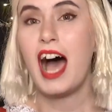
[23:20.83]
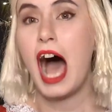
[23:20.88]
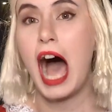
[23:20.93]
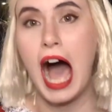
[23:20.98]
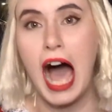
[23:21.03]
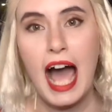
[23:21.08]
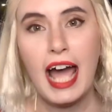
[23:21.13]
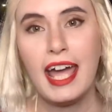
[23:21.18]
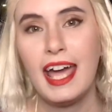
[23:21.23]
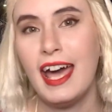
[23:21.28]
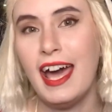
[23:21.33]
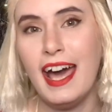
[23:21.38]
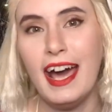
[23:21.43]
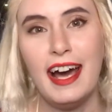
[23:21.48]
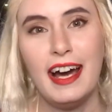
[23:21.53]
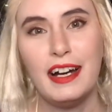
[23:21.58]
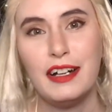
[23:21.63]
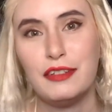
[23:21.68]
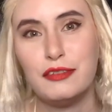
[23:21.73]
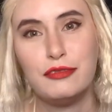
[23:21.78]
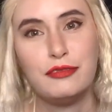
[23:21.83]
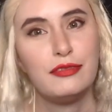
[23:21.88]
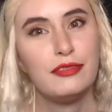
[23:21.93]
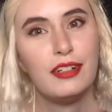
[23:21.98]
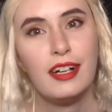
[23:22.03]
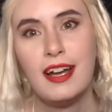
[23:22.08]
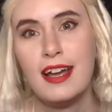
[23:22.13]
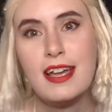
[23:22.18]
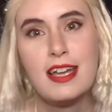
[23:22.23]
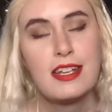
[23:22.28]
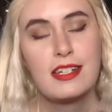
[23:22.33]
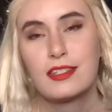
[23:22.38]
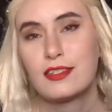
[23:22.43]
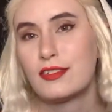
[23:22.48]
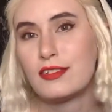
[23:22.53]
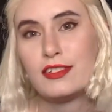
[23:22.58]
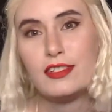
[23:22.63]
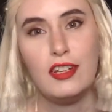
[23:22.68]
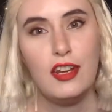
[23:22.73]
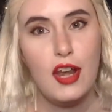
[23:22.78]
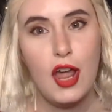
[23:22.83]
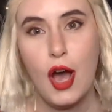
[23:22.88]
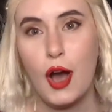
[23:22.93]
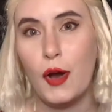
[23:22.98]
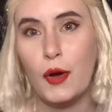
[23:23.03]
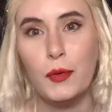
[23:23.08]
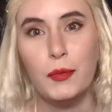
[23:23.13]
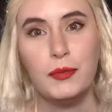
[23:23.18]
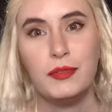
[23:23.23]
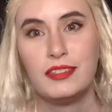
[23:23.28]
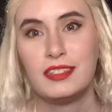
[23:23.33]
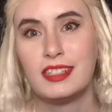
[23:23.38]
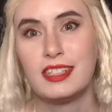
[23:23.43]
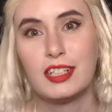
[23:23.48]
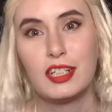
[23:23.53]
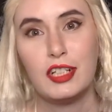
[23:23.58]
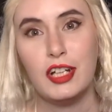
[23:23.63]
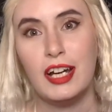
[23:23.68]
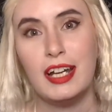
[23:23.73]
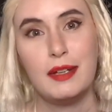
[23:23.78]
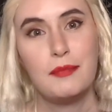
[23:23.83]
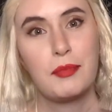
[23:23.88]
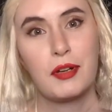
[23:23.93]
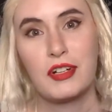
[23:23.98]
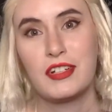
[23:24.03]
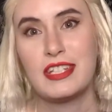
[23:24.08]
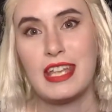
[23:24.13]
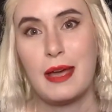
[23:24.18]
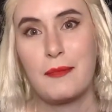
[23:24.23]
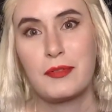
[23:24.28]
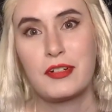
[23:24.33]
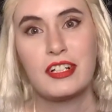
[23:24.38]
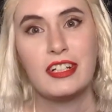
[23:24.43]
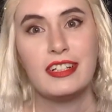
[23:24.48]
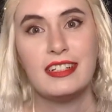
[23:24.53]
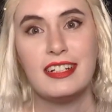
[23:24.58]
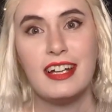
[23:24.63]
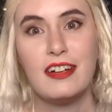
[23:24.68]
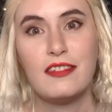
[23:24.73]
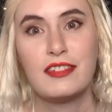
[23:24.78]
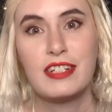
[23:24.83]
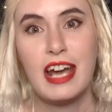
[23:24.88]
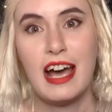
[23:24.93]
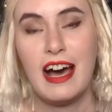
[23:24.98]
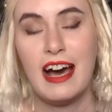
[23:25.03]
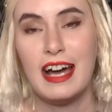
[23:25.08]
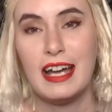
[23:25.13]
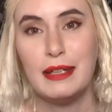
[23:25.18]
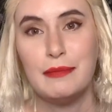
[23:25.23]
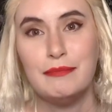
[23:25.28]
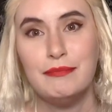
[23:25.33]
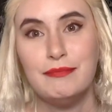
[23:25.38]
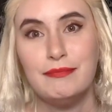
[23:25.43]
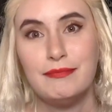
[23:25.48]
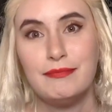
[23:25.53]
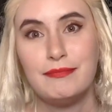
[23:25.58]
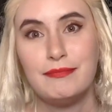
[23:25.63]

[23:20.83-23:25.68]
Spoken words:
I have no good perception of time